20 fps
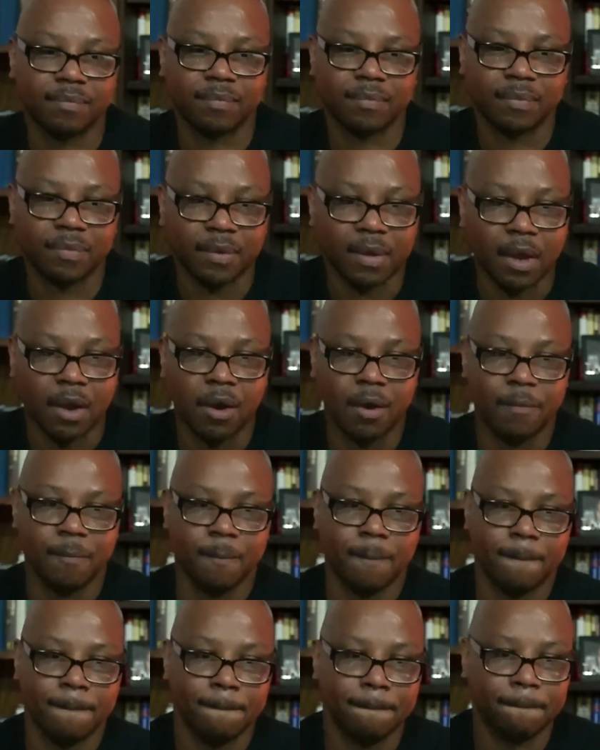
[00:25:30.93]

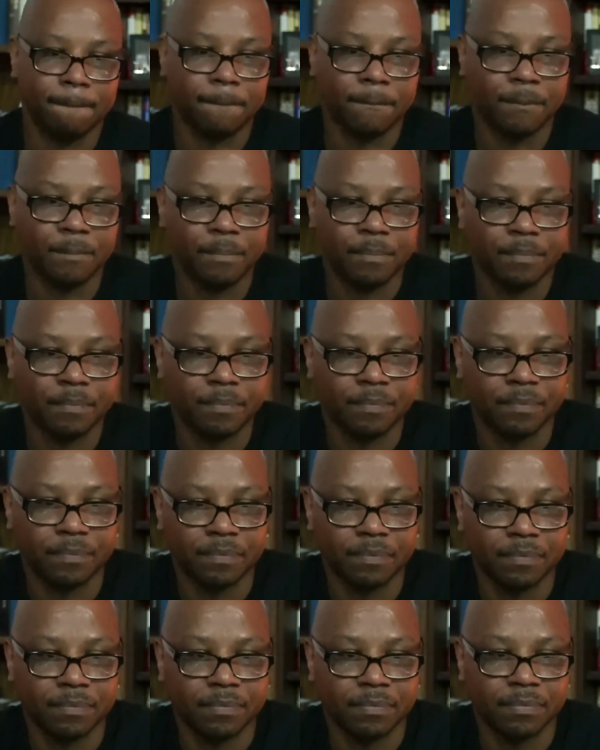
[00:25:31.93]

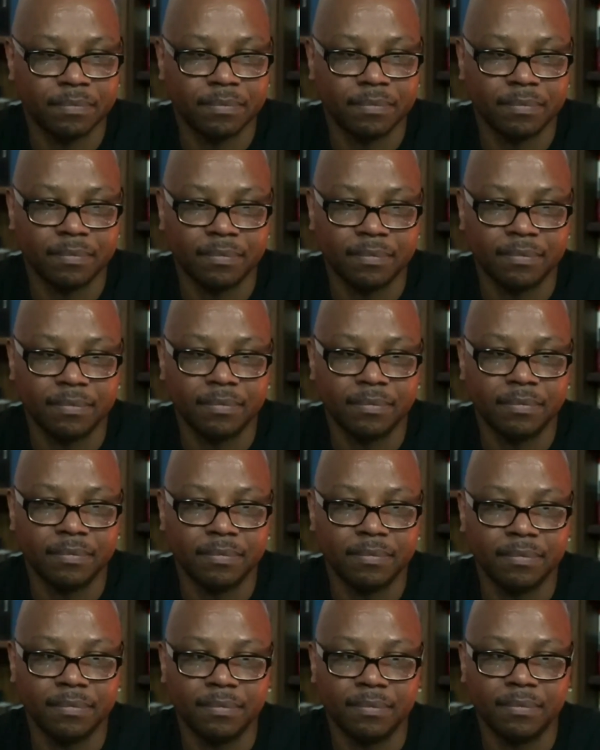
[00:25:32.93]

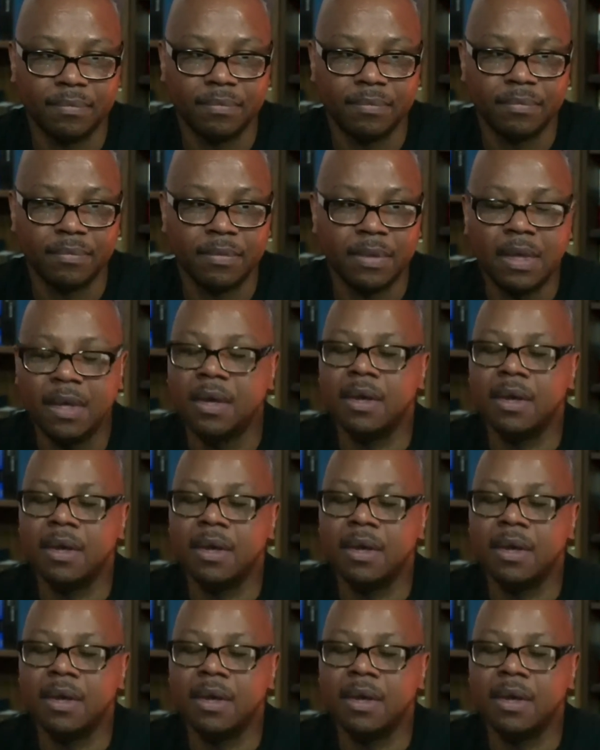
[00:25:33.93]
The person shown says nothing.